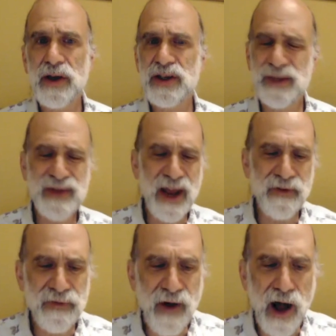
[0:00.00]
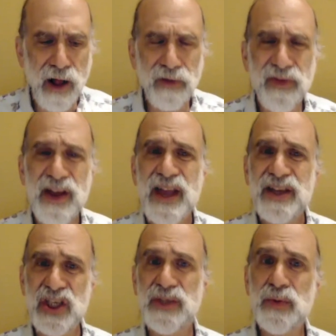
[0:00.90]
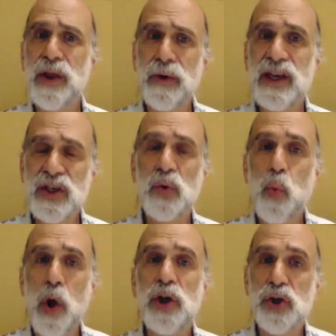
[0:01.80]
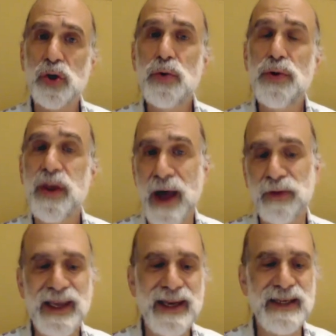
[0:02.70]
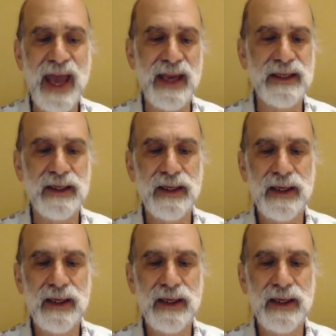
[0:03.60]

systems that evolve, systems where there isn't one truth about the intent